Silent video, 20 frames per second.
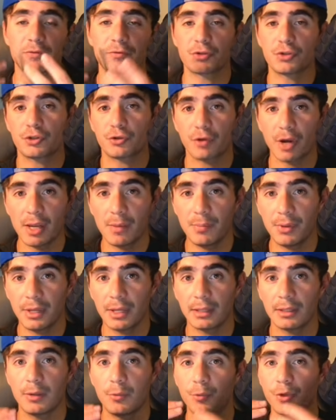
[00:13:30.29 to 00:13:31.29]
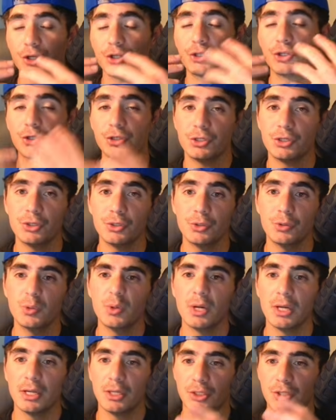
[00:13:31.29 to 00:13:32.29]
of scraping that we should do